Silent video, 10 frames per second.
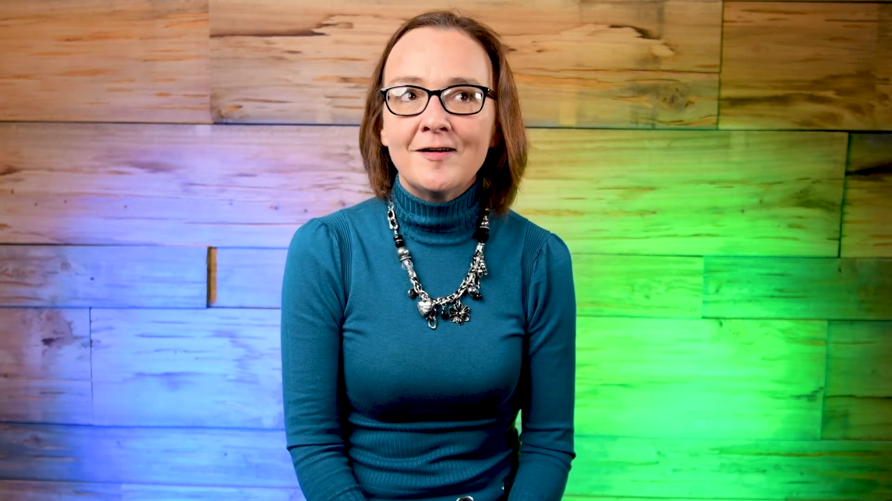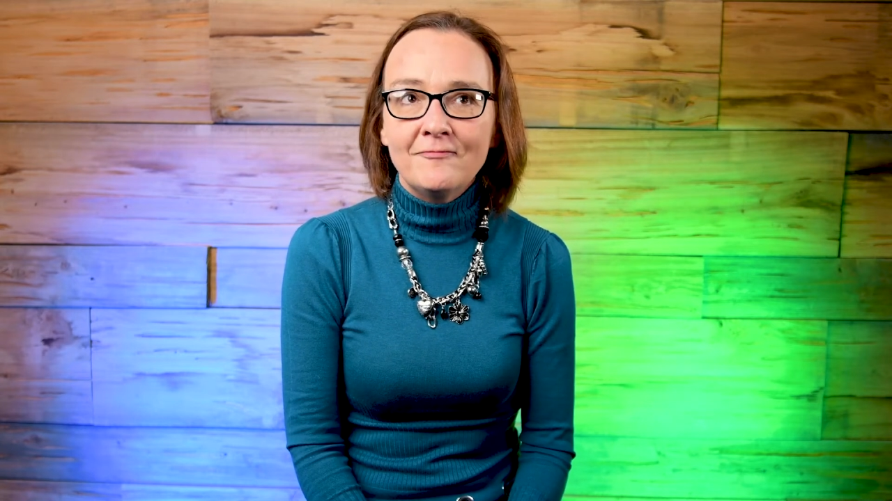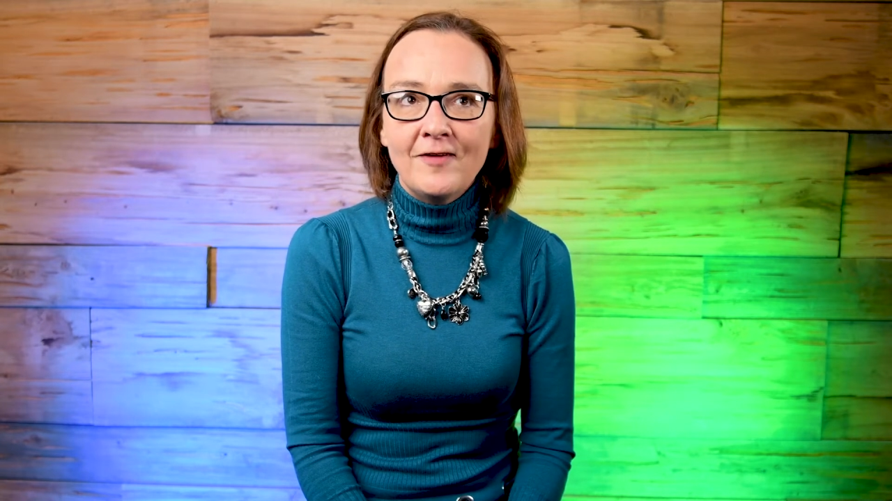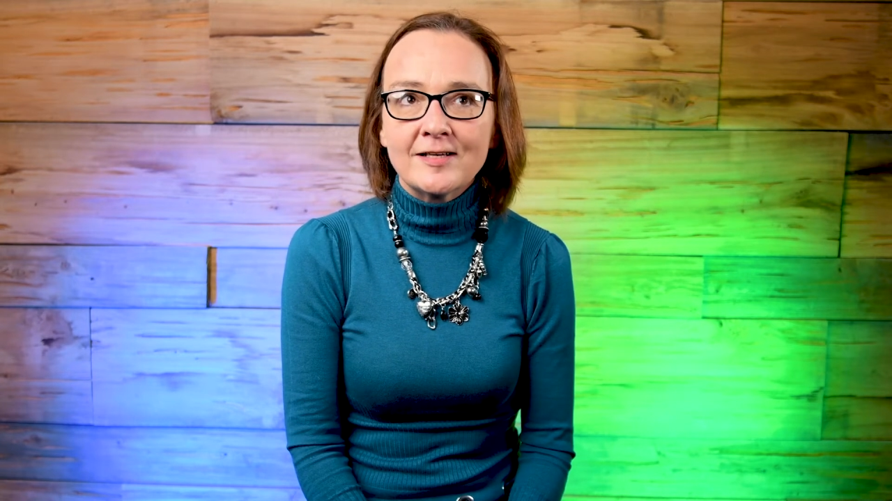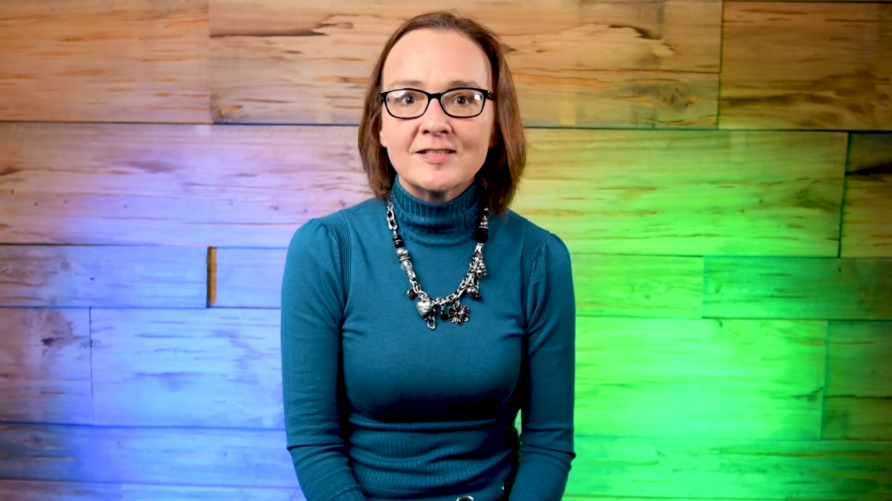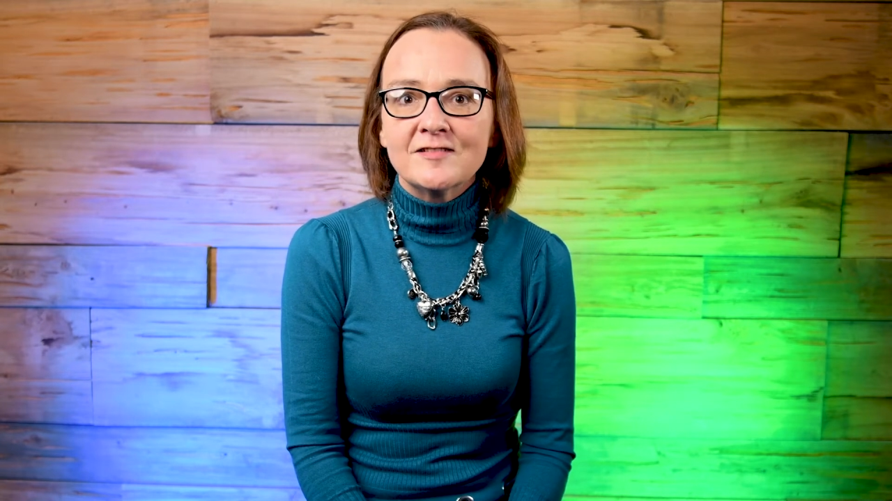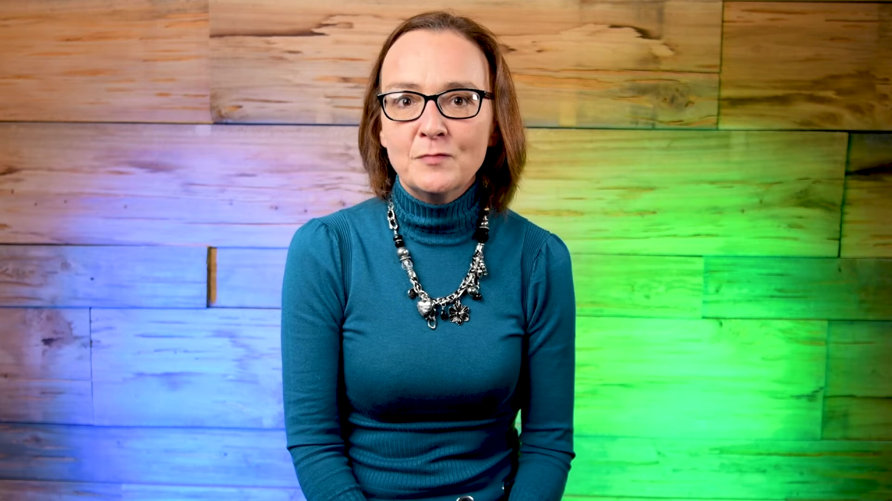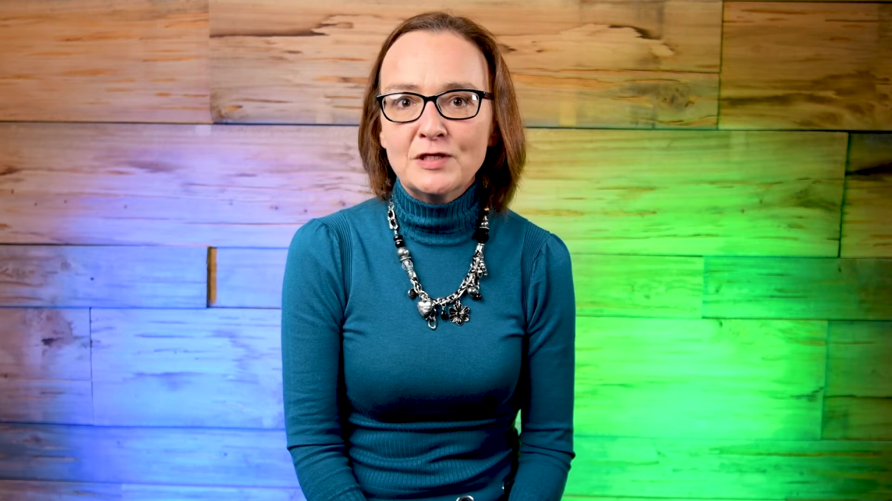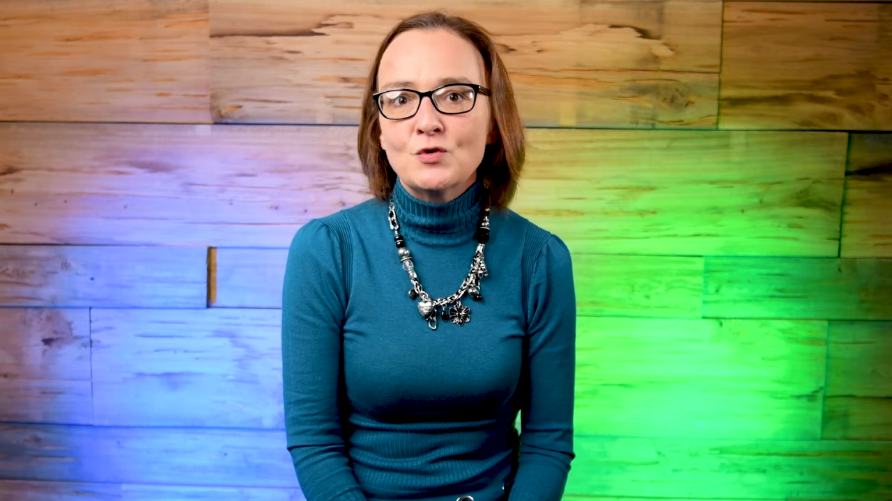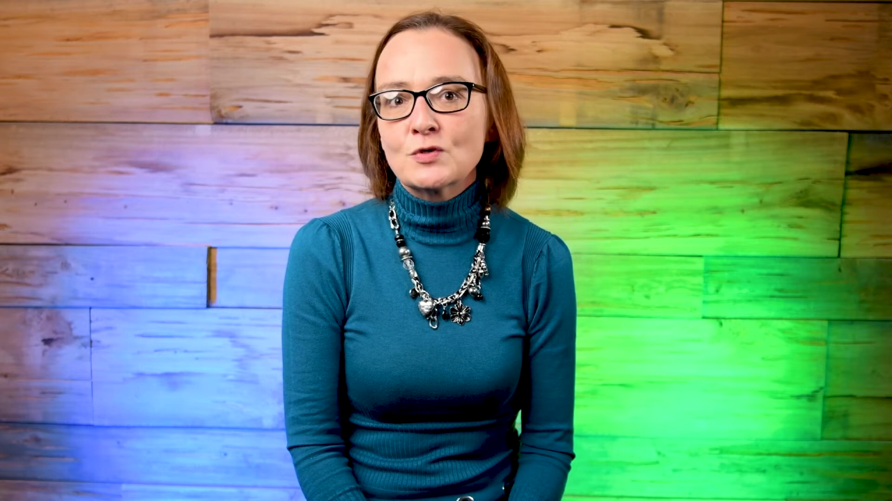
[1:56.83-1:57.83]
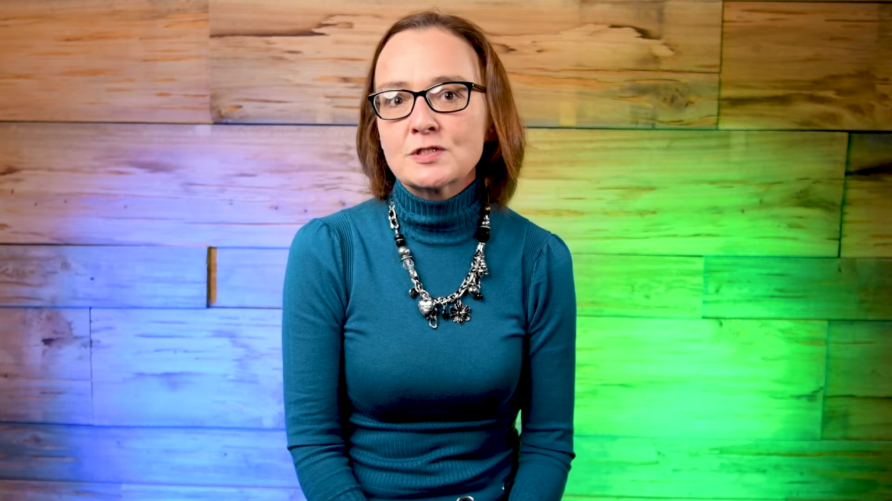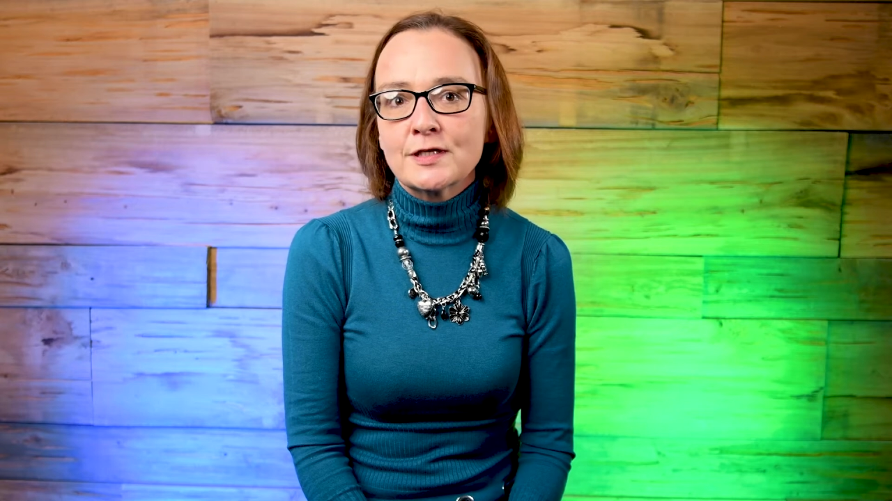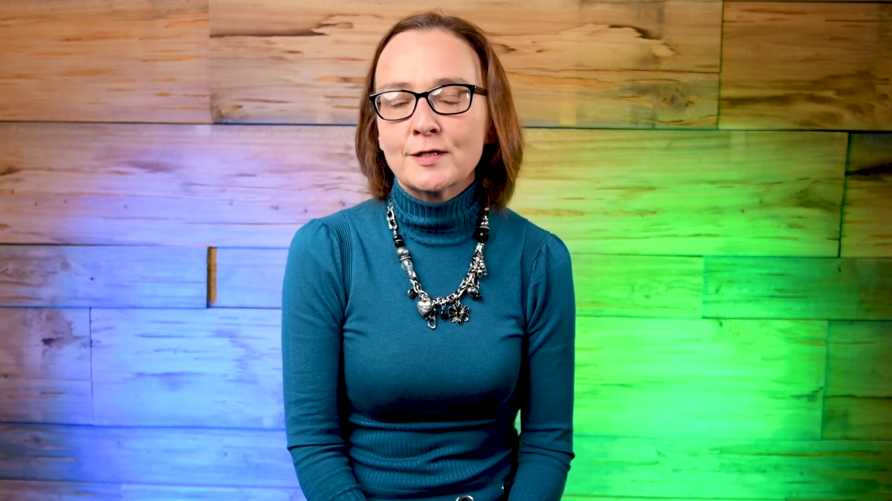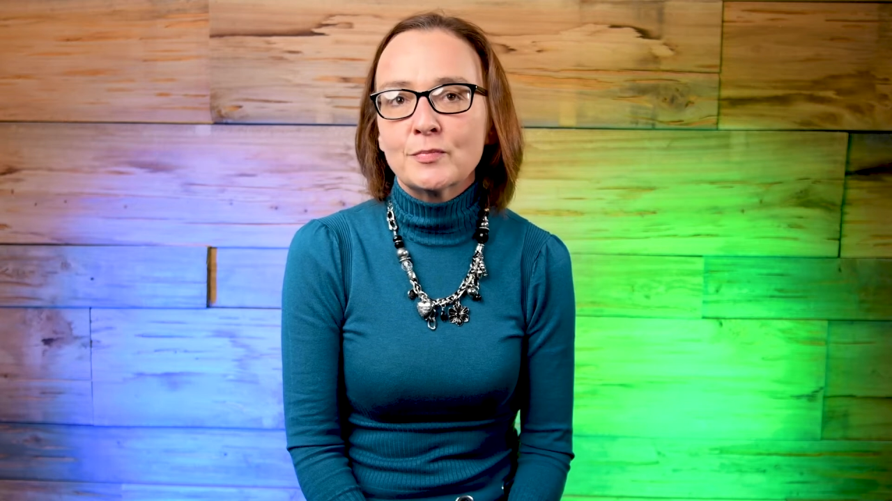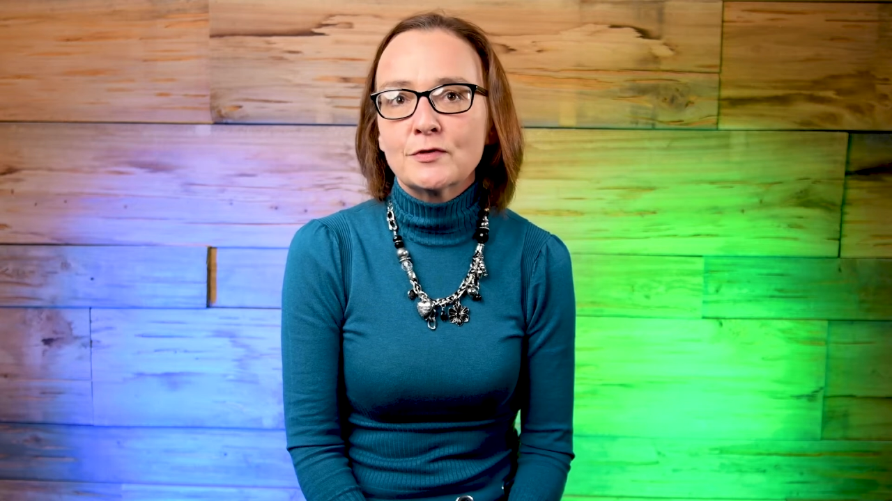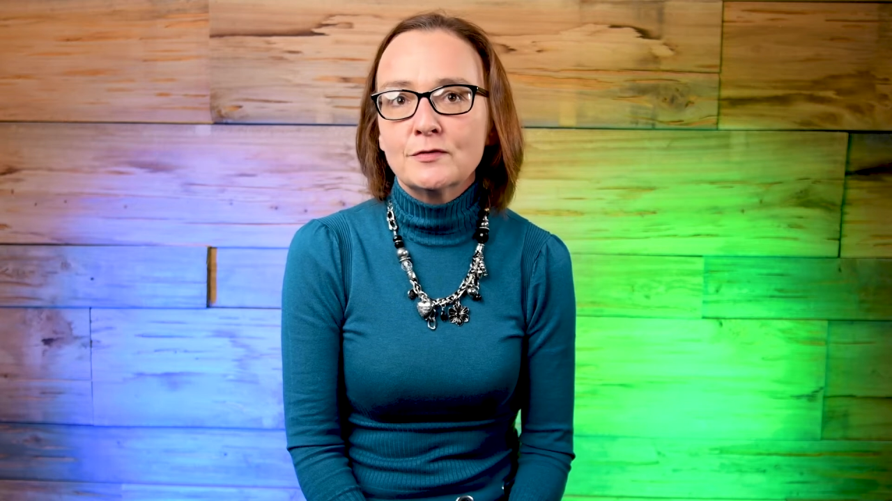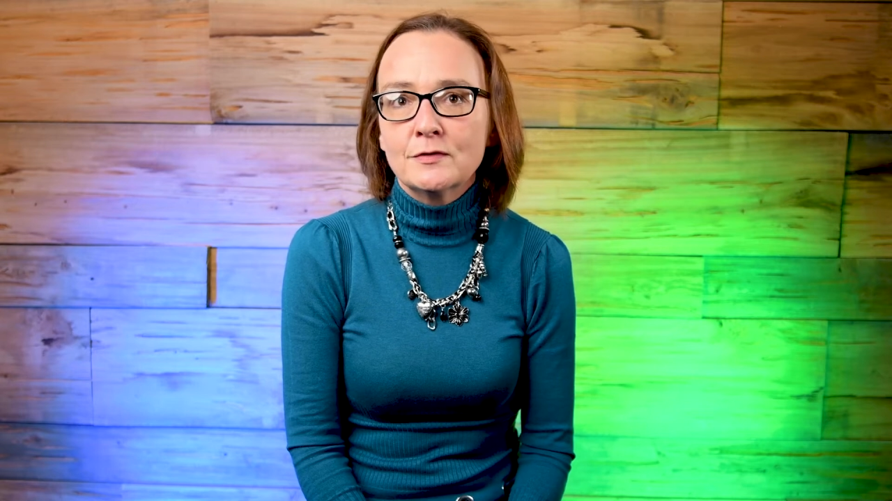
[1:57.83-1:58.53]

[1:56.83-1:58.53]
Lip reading: effective mentorship.